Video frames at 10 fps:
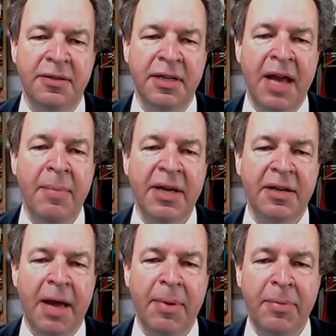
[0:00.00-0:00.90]
dynamic
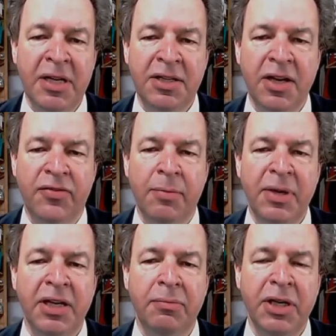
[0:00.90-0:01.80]
capability of the
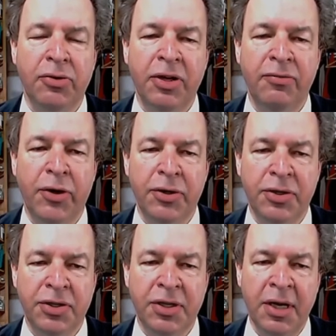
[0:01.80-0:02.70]

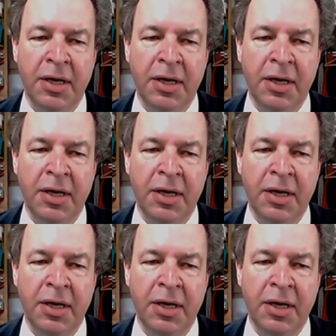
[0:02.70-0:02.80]
microinverters.